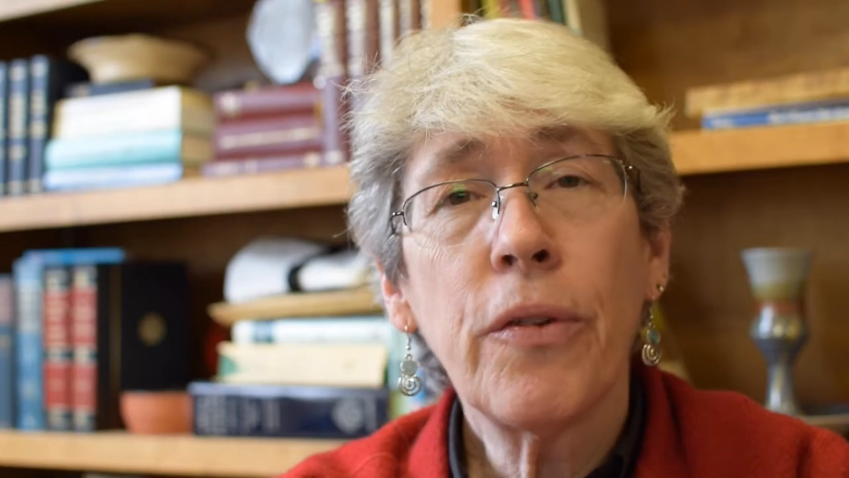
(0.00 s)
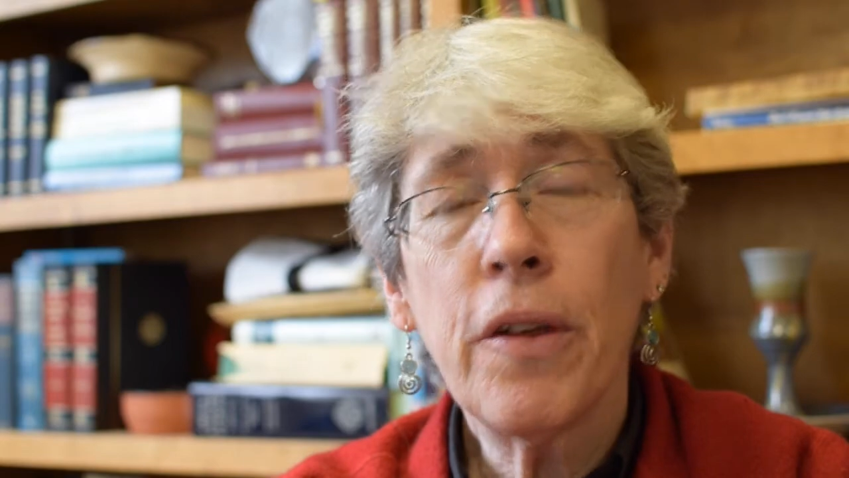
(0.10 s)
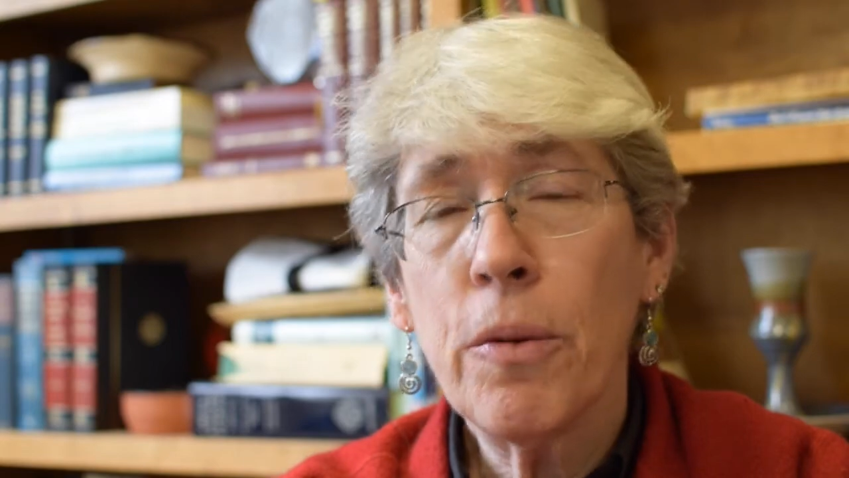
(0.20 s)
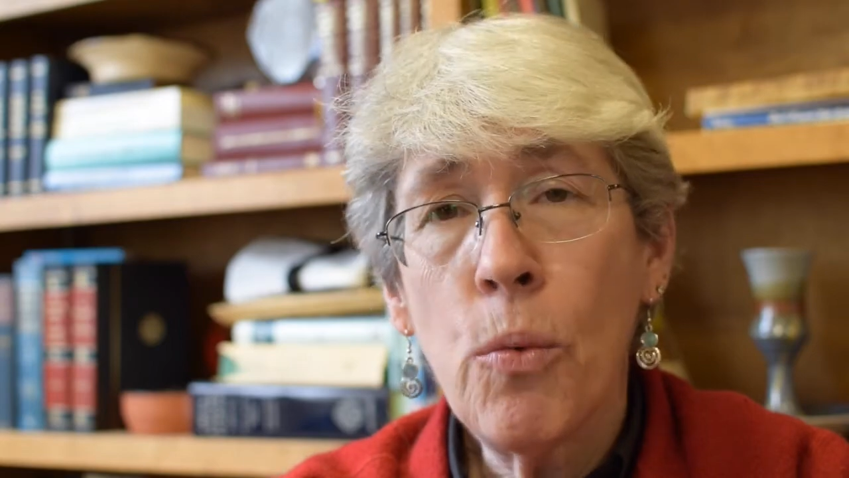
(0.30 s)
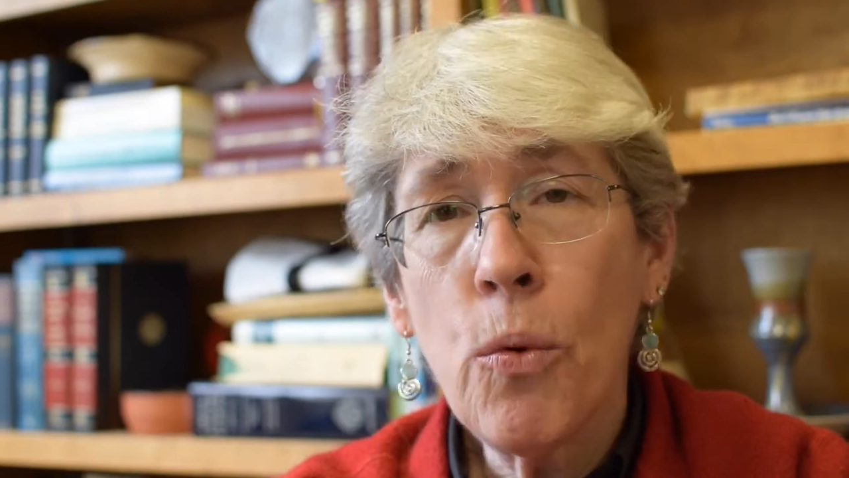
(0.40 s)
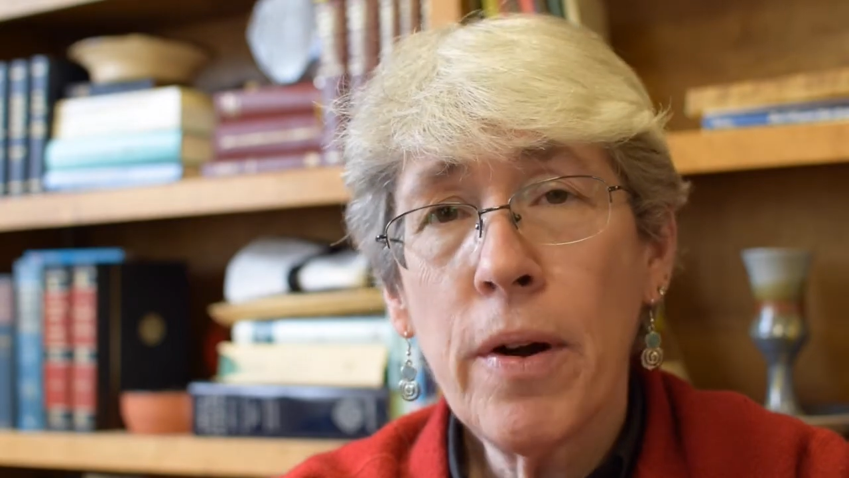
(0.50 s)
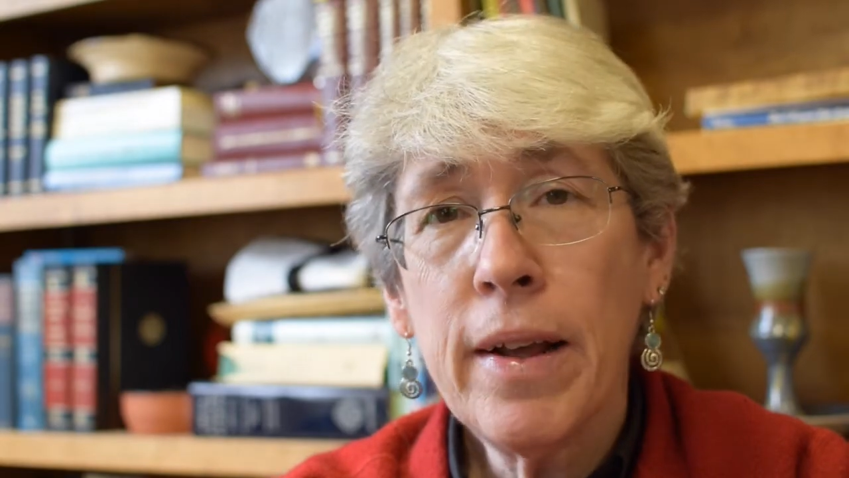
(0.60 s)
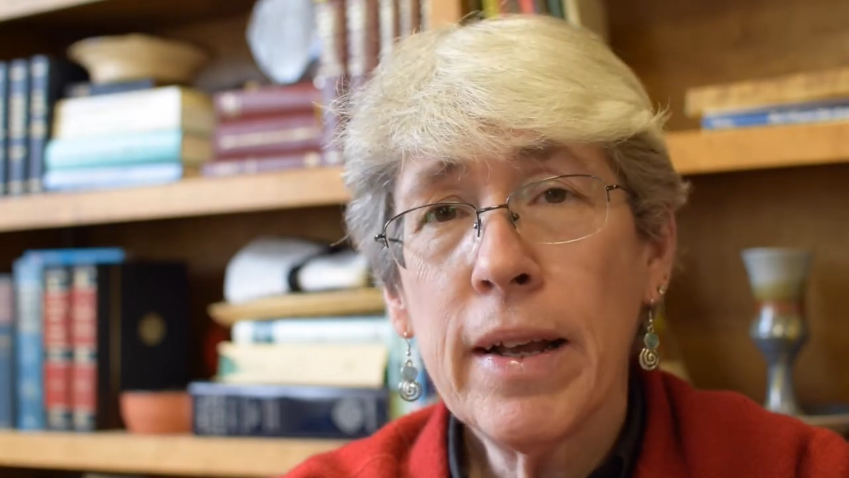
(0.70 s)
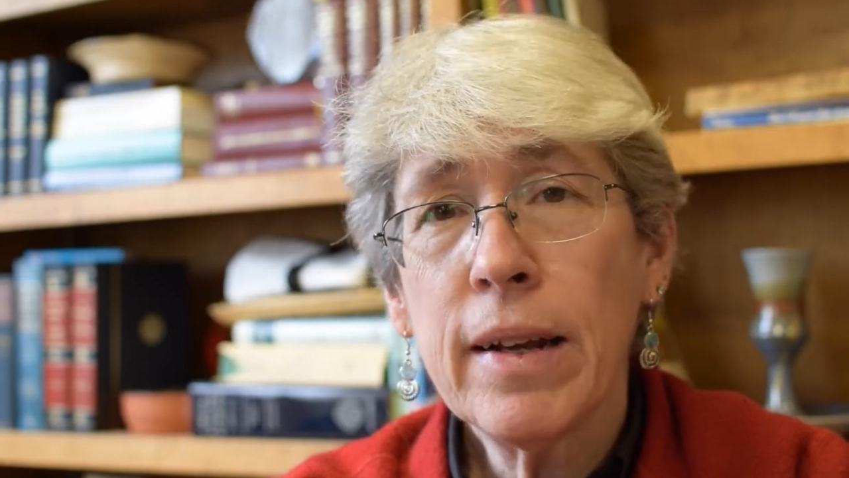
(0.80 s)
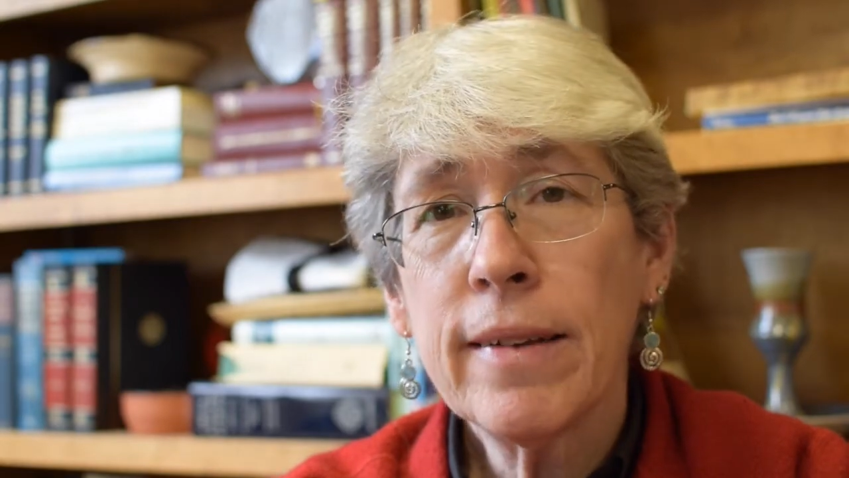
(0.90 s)
their
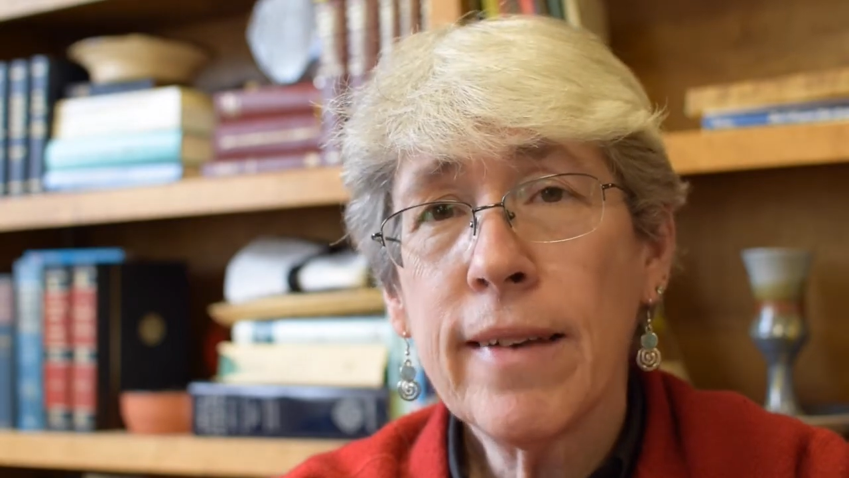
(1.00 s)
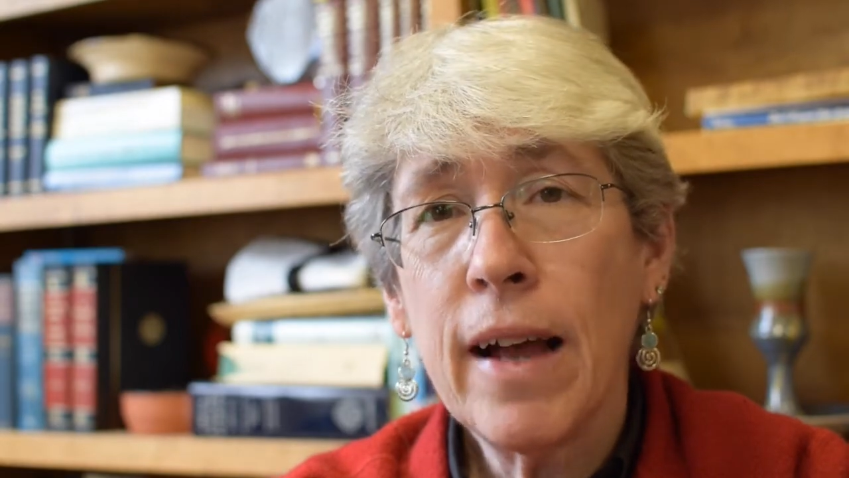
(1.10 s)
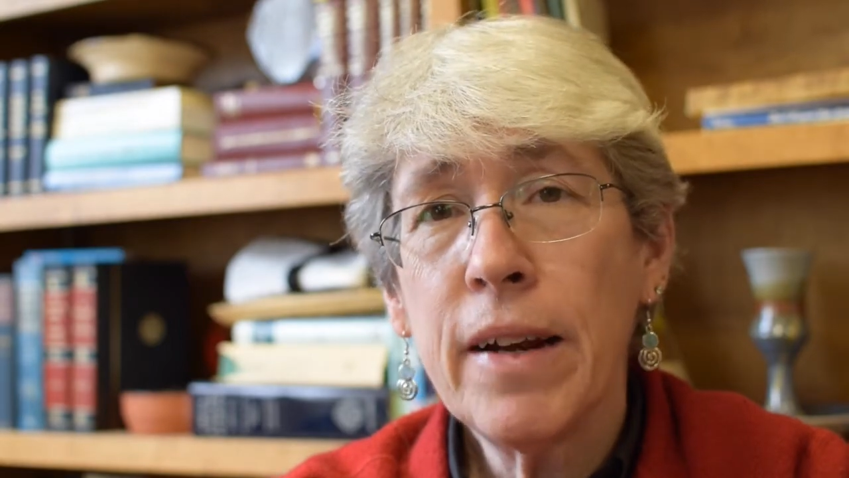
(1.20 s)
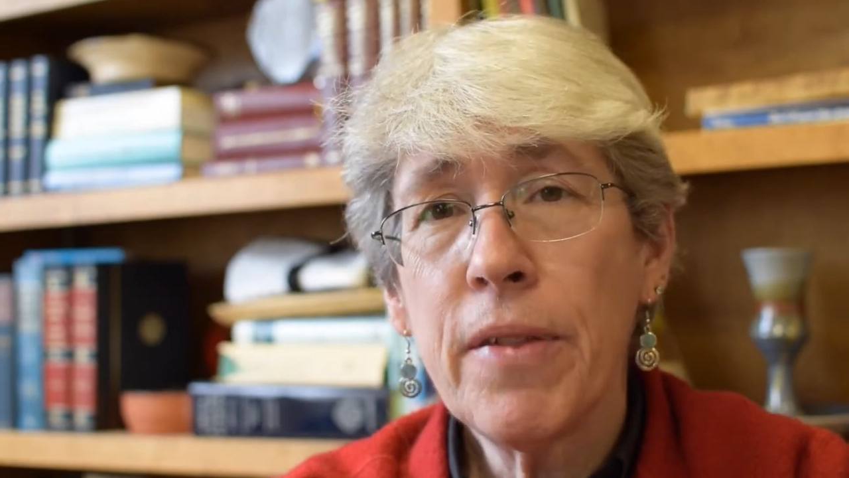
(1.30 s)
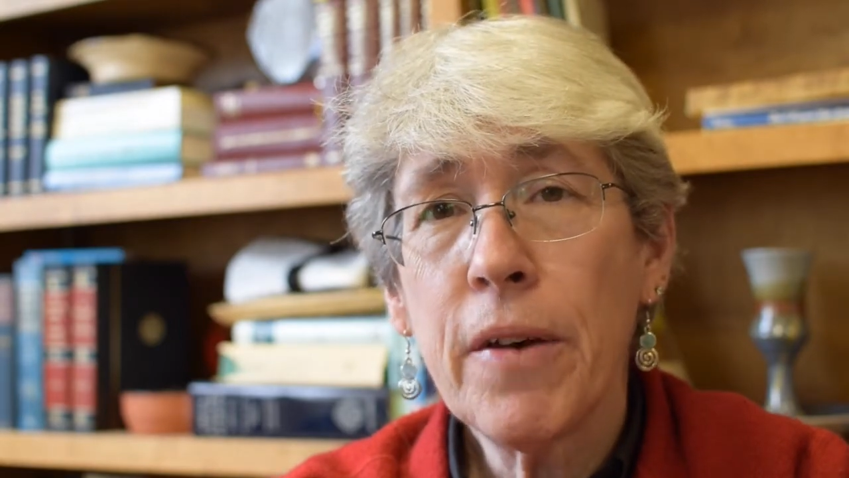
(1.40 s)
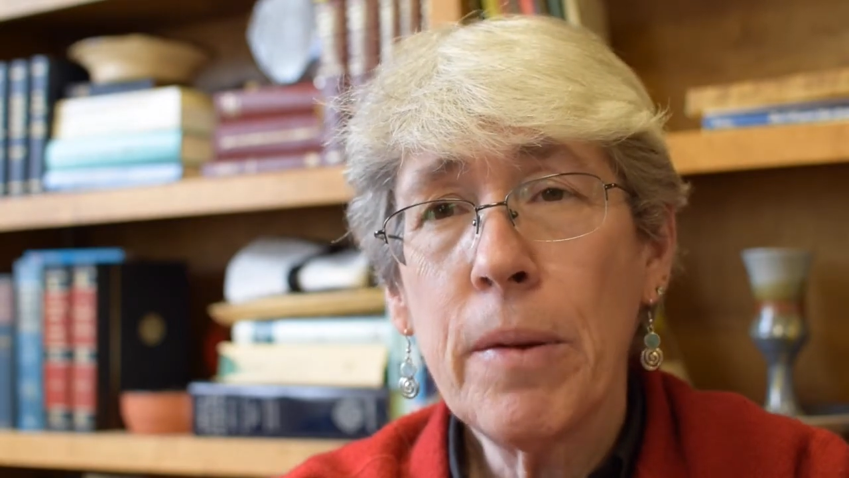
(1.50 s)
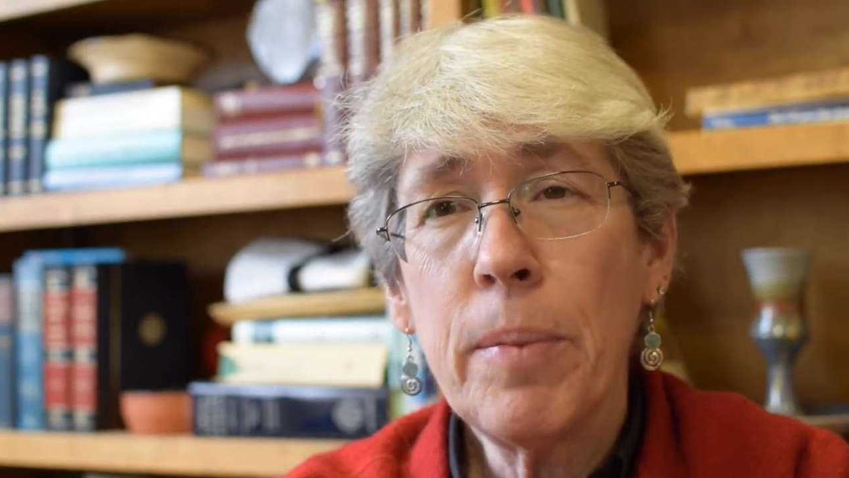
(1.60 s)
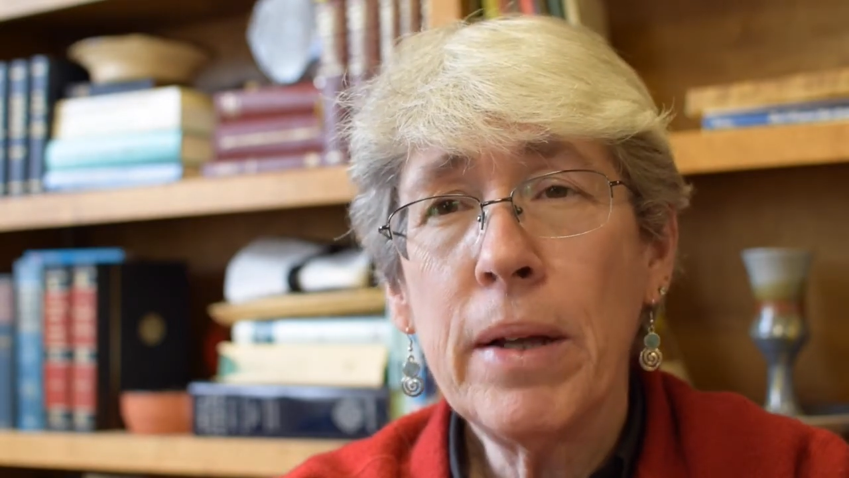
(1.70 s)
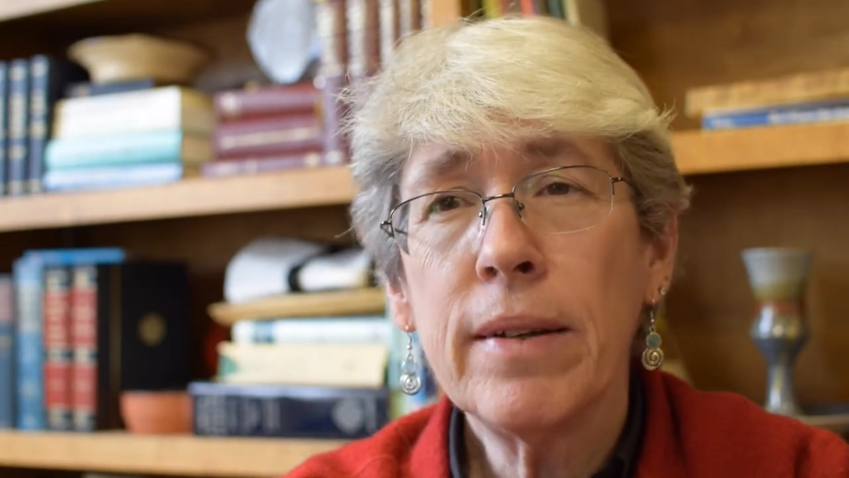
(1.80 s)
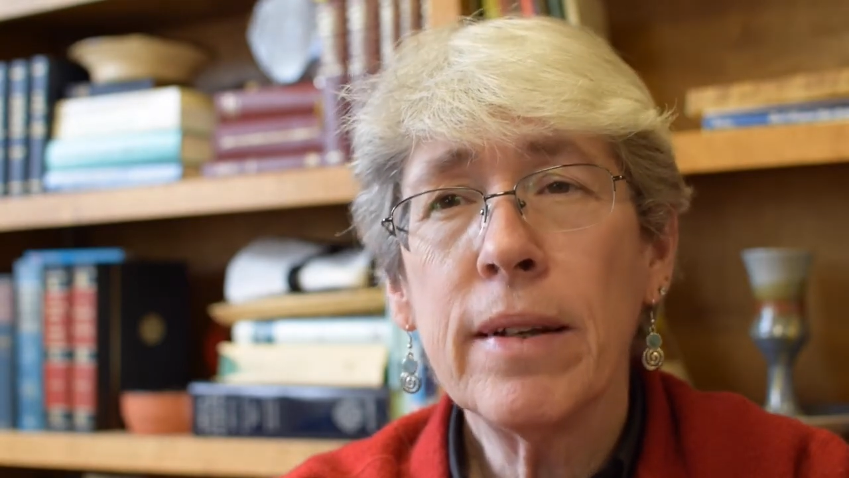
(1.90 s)
mourning and a sign of their
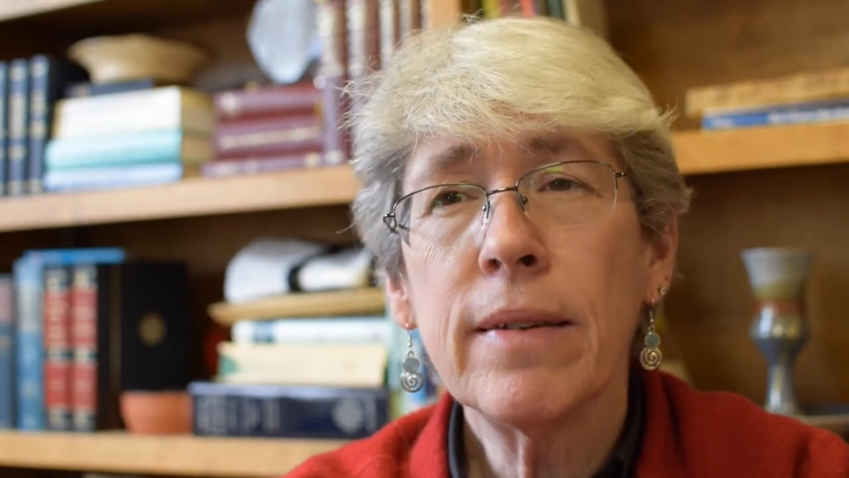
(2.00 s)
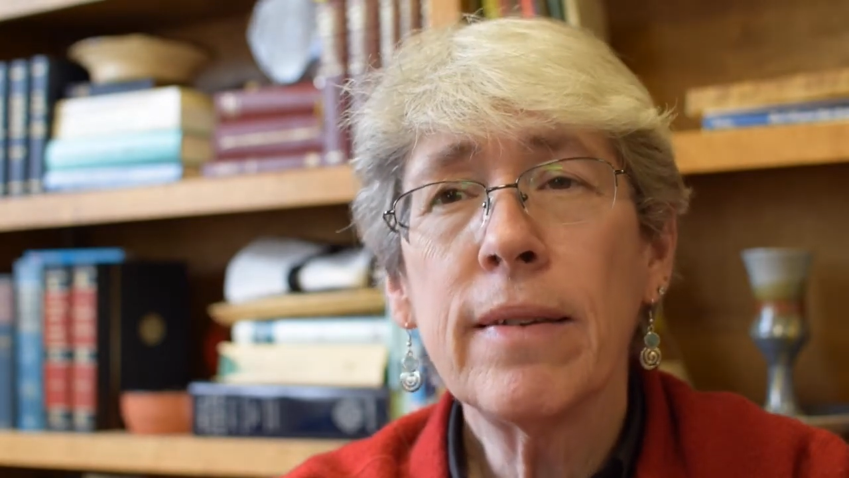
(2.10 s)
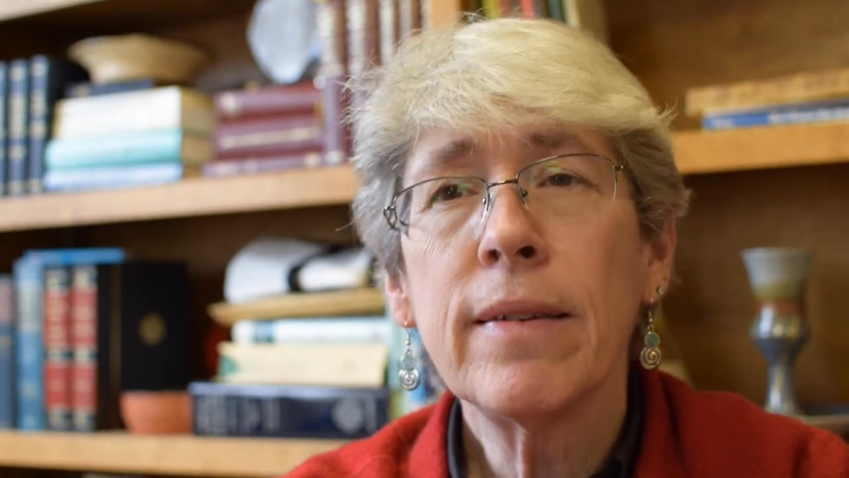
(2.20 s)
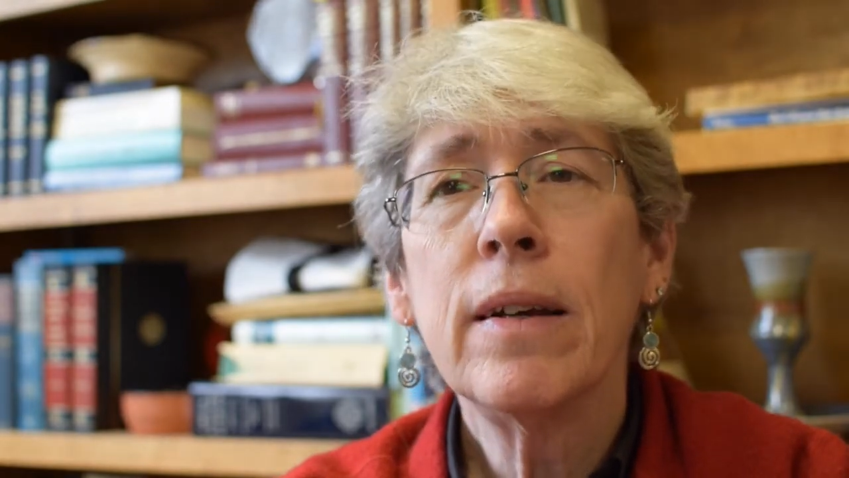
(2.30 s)
repentance.